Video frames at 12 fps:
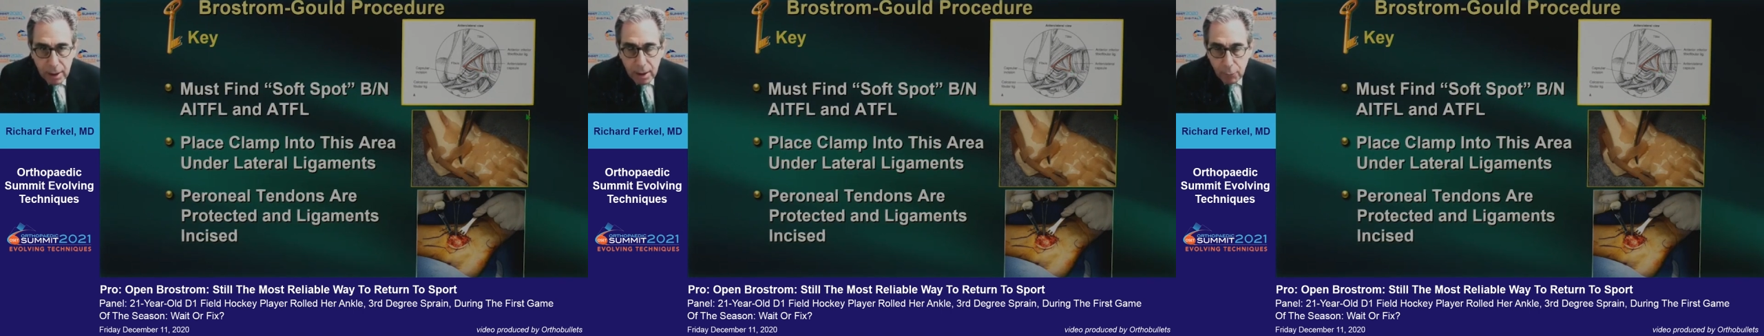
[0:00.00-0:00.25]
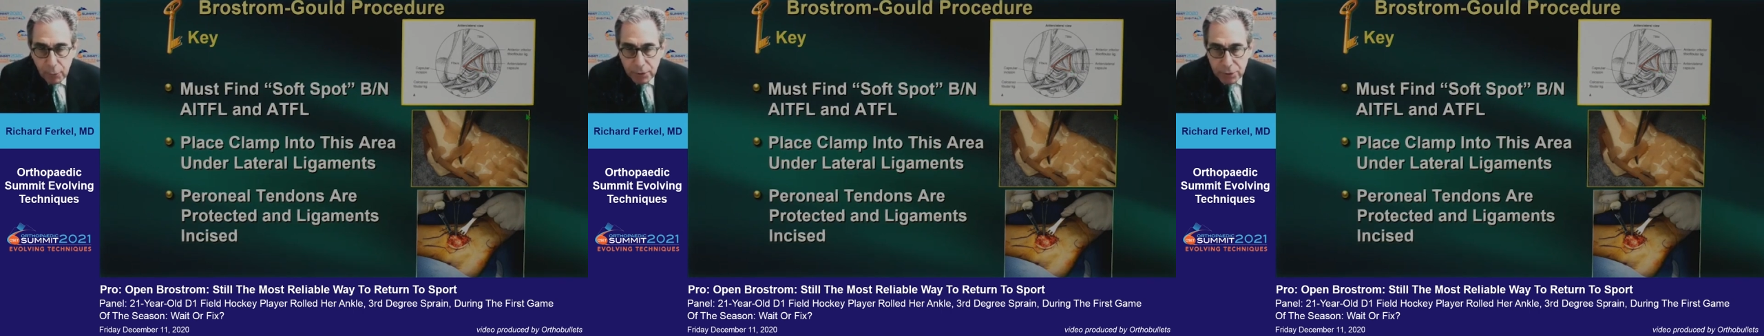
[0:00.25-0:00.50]

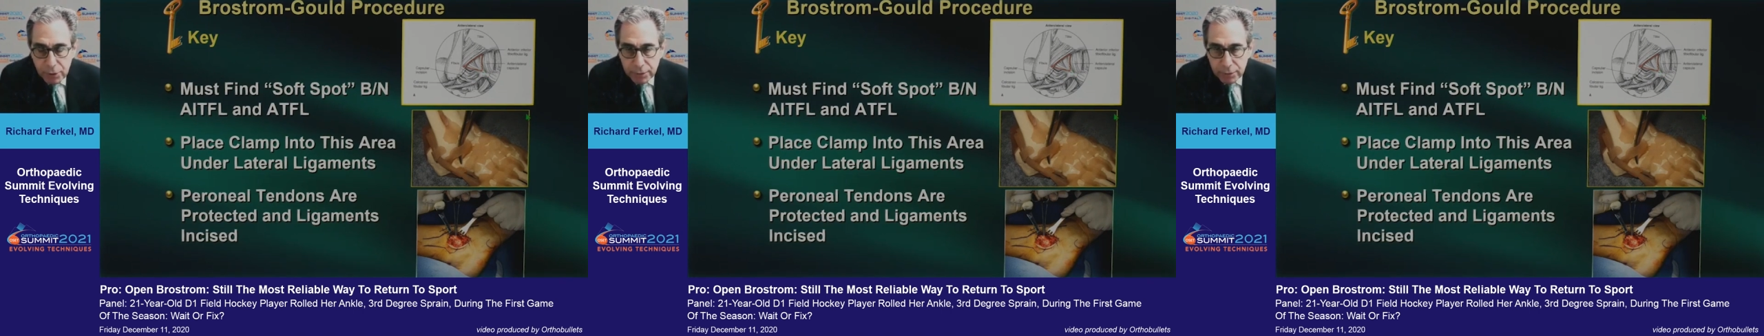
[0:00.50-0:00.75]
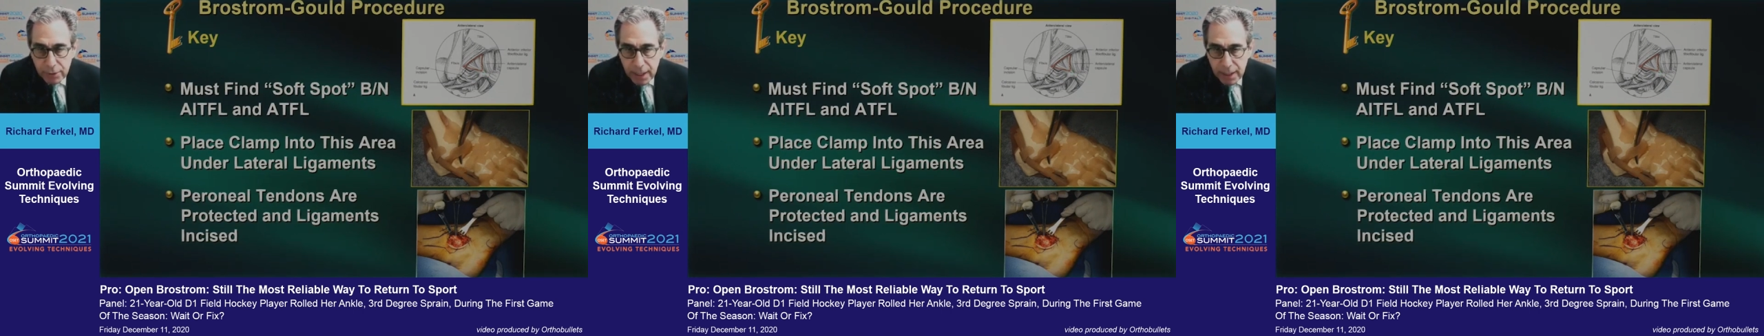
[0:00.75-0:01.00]
And once you're
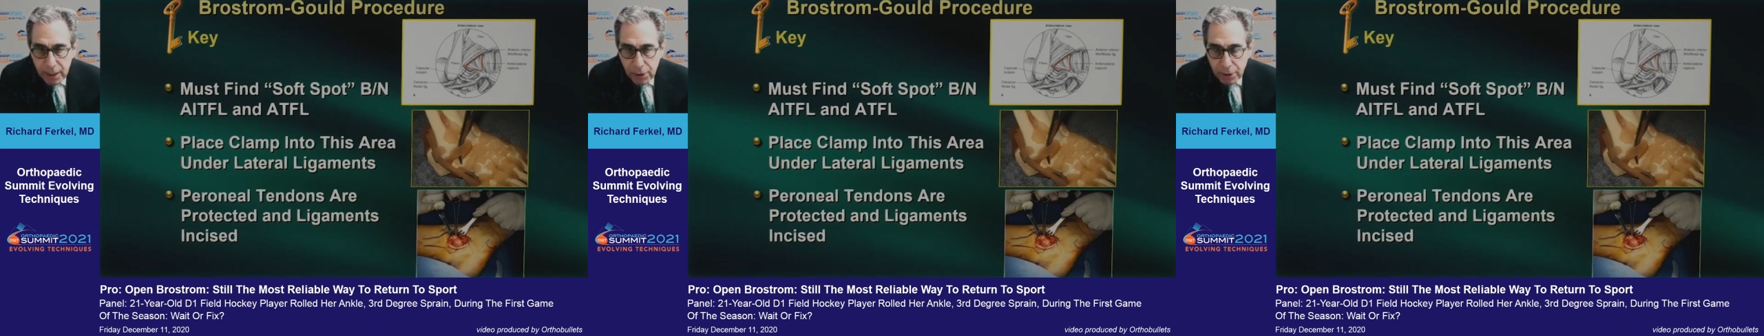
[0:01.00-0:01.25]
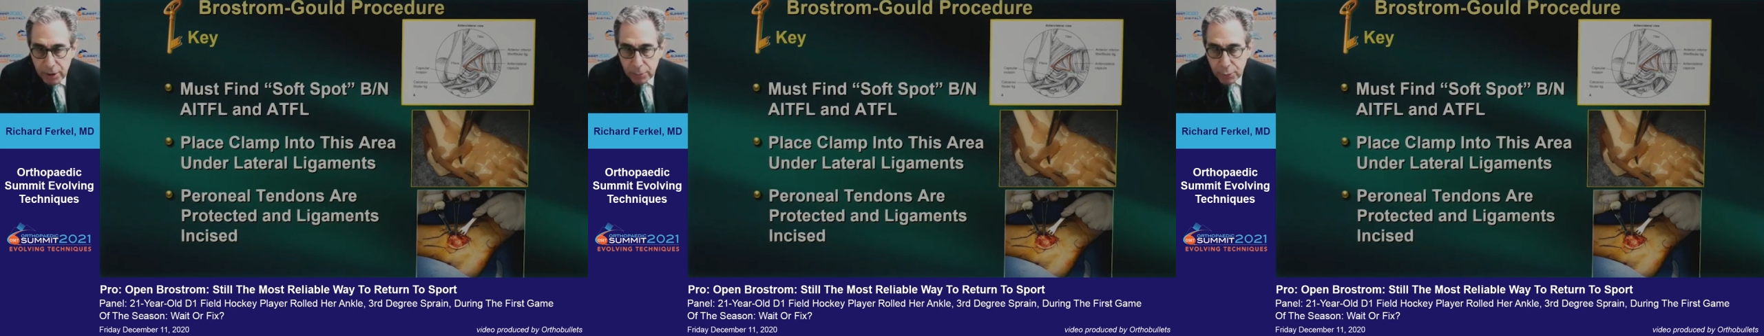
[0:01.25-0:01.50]
under that
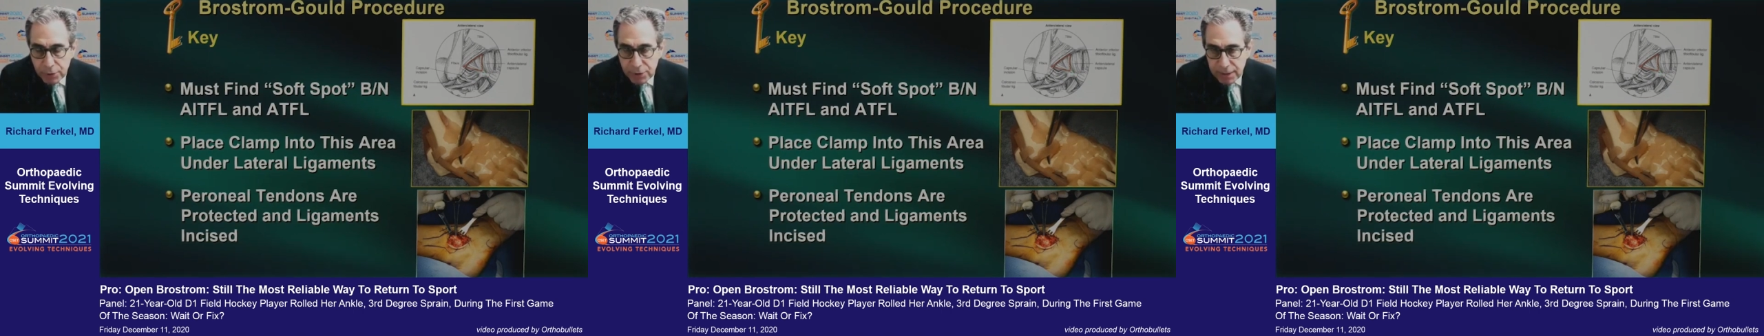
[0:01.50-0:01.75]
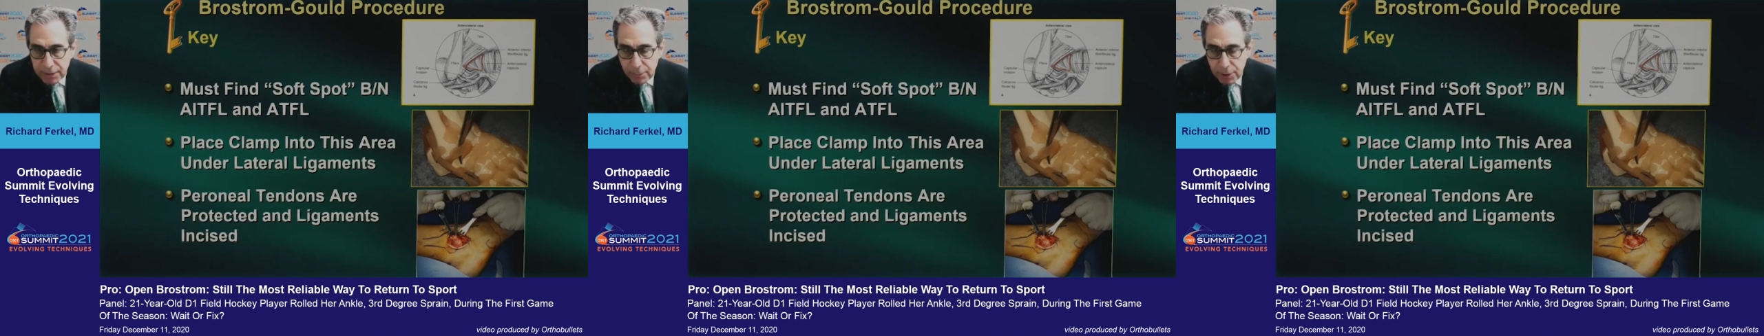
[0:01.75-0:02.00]
area, you
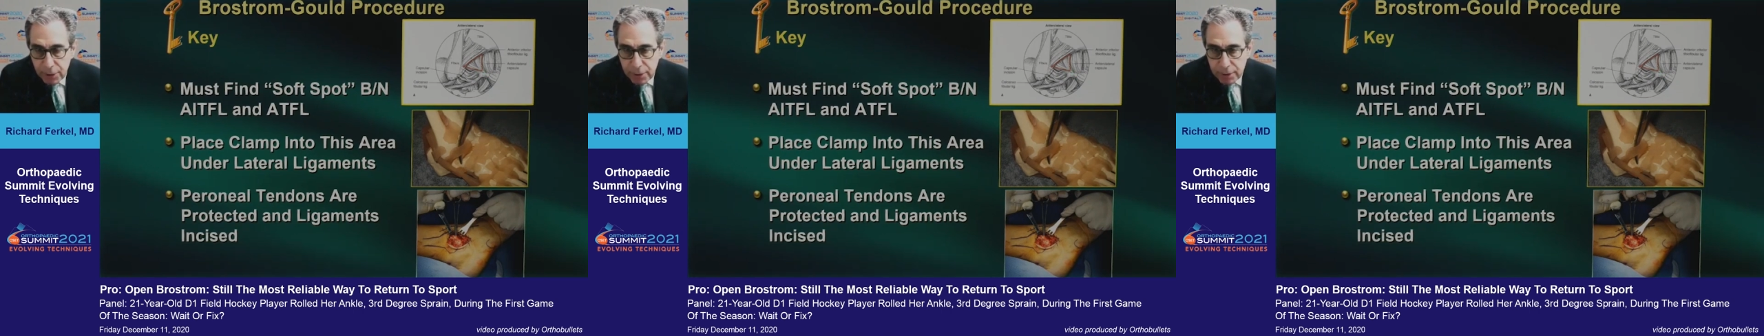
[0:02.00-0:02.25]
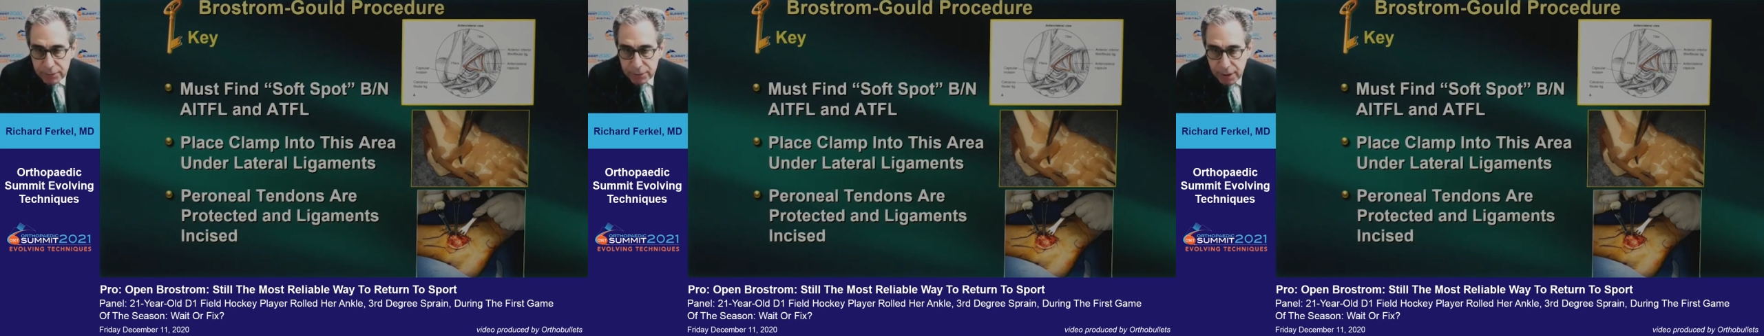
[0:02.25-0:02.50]
protect the
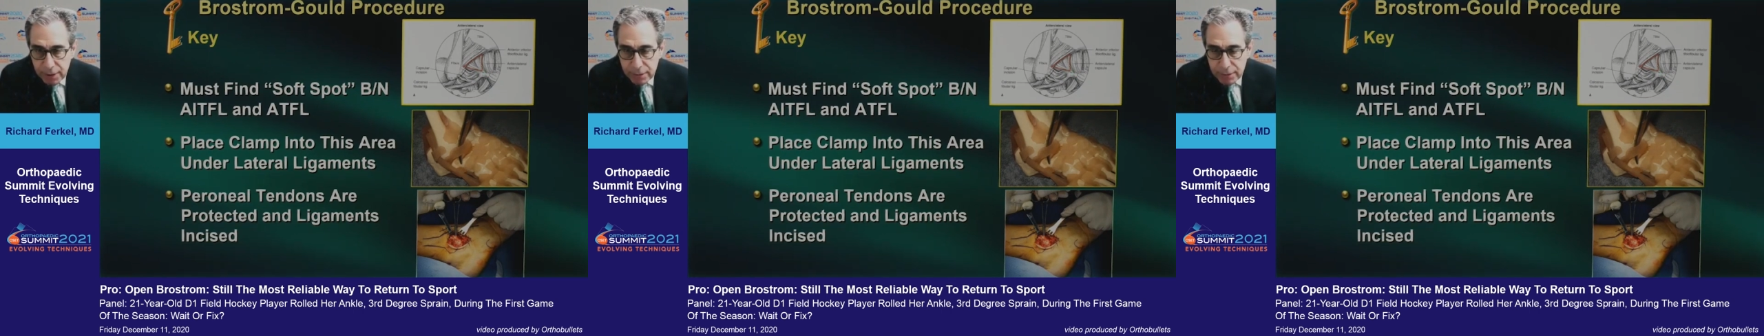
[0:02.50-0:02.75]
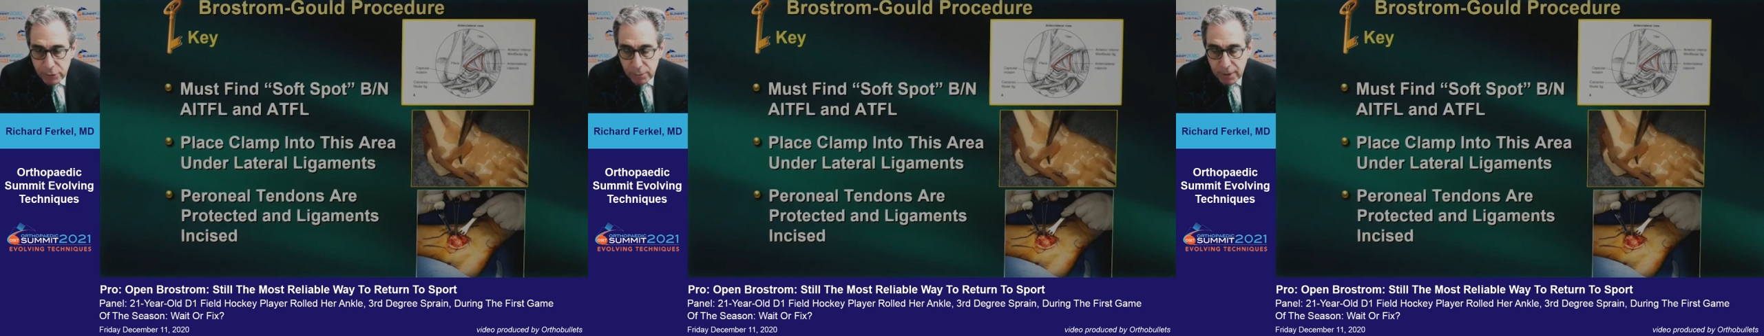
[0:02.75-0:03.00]
peroneal
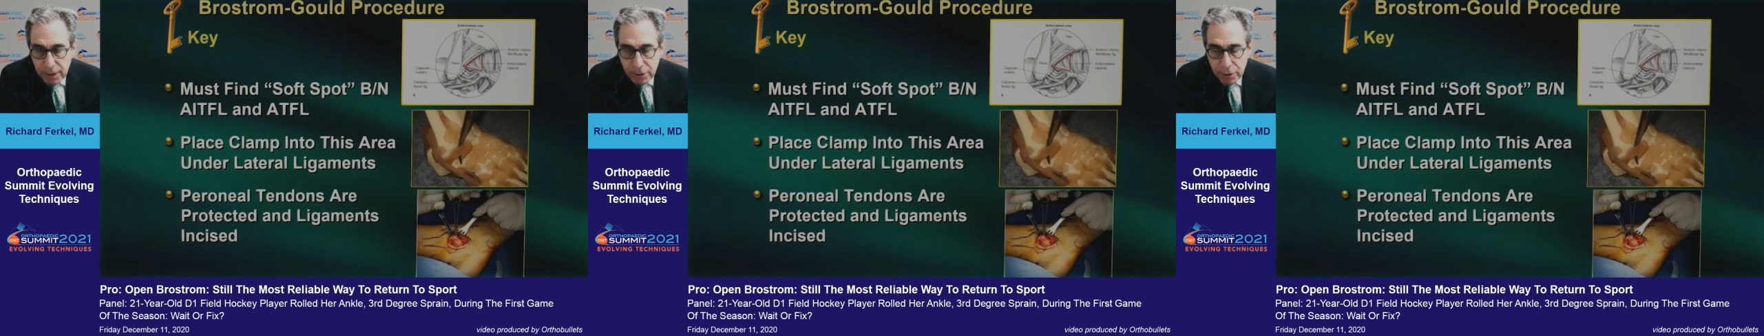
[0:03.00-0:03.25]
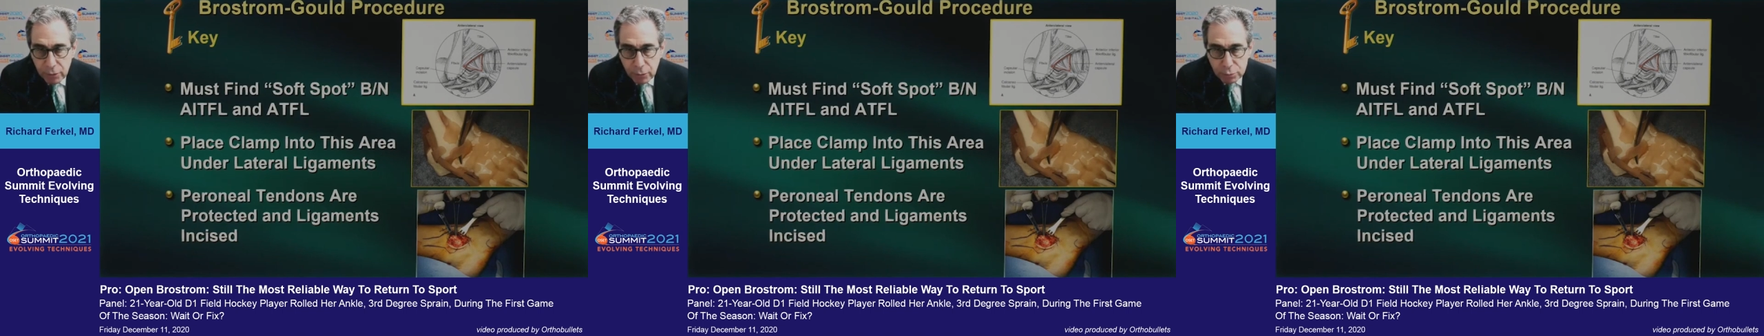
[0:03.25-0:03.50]
tendons and you make
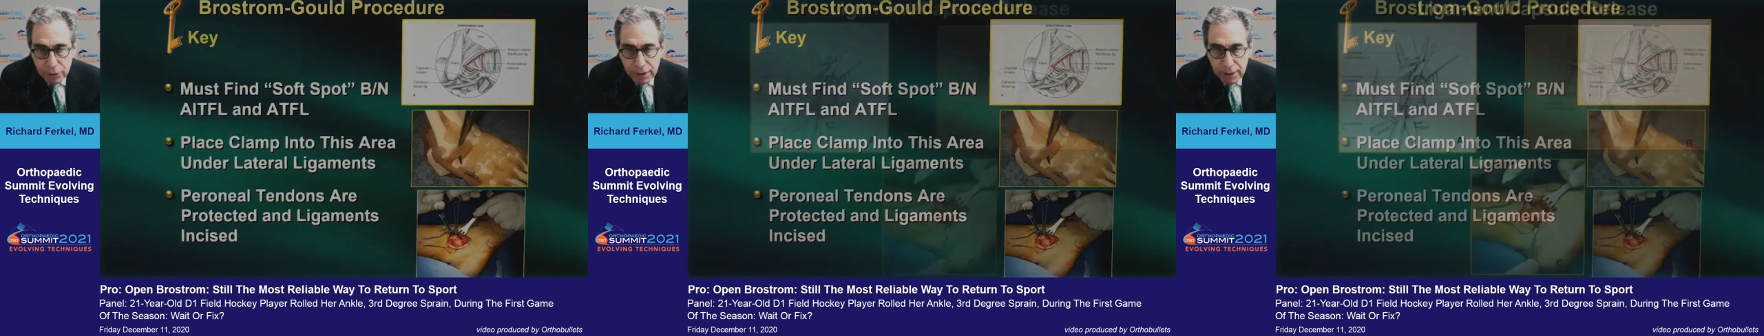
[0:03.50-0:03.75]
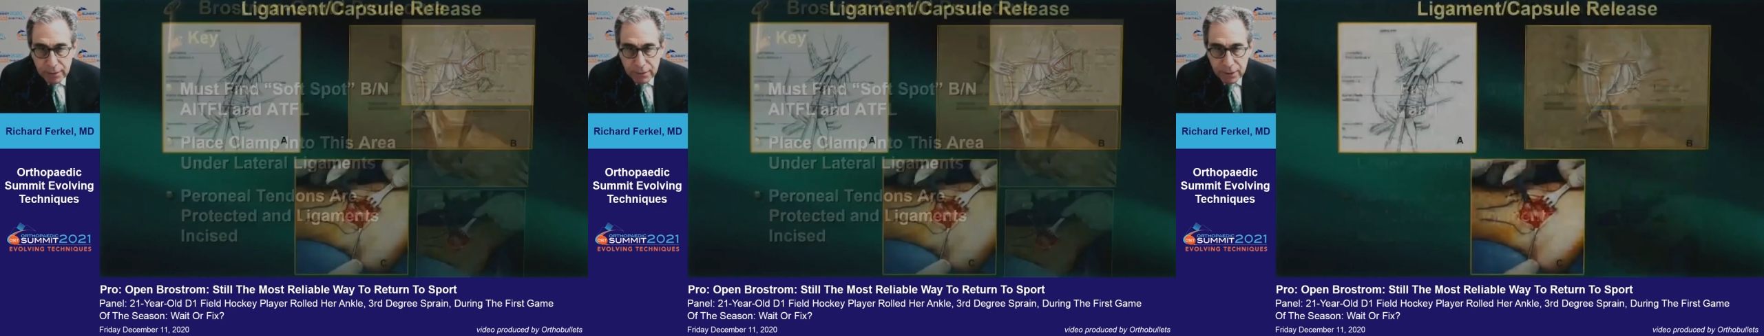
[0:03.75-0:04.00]
your oblique
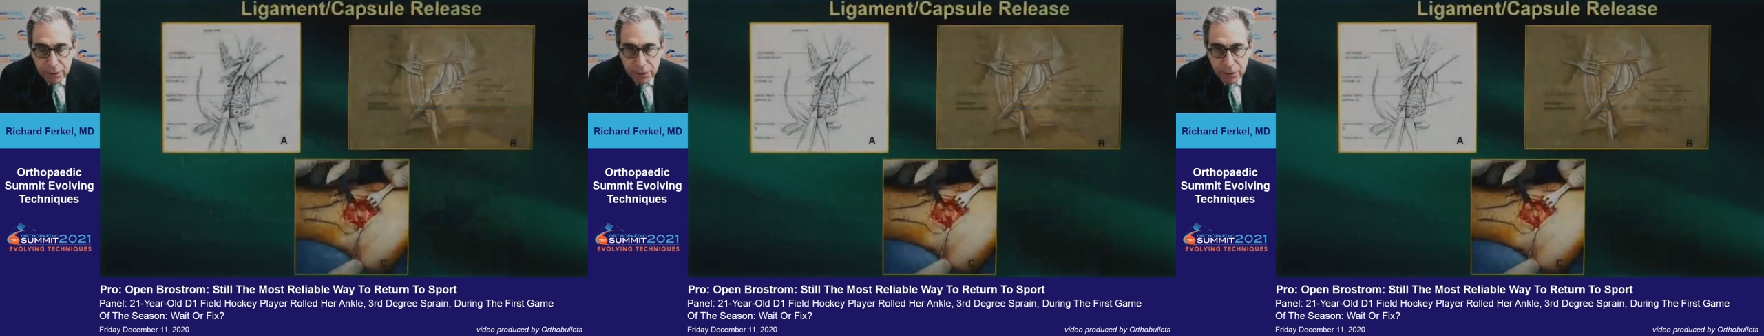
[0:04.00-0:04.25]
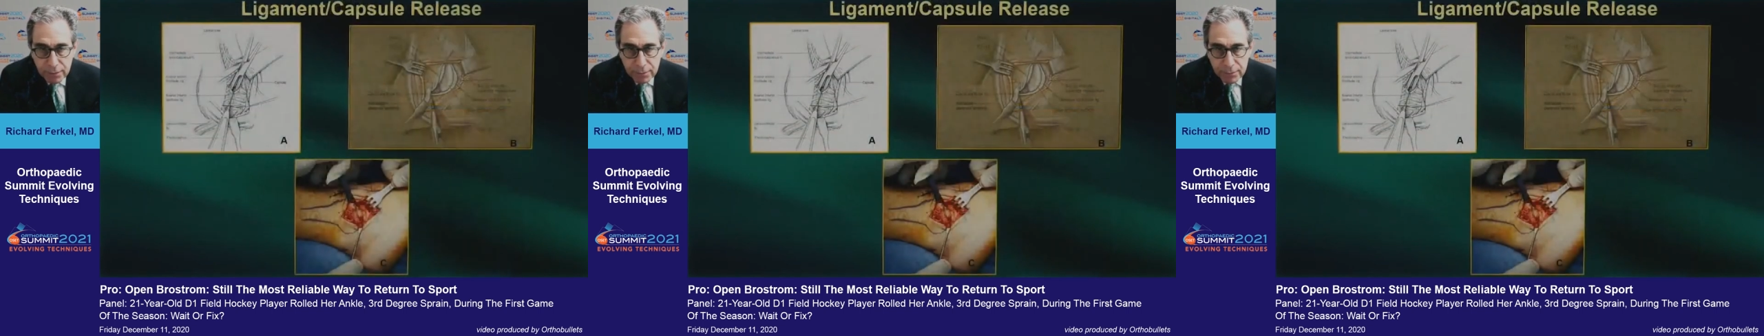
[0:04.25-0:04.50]
incision.